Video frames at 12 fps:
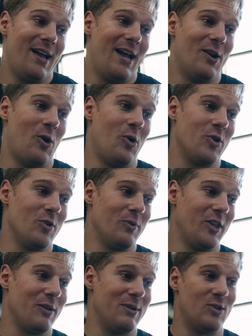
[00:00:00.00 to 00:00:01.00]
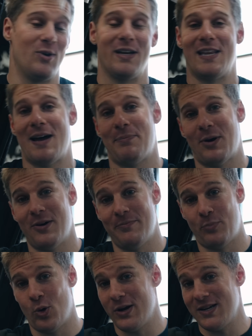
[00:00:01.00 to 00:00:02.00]
And all you're really gonna be doing at that
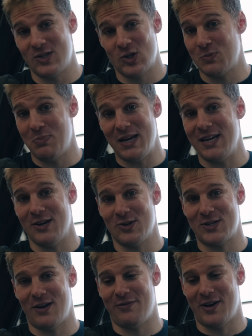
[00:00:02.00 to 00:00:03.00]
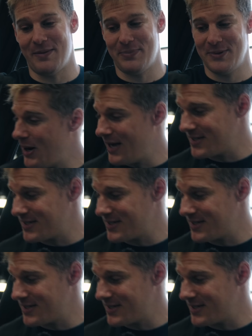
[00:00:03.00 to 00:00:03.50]
point is just beating yourself up.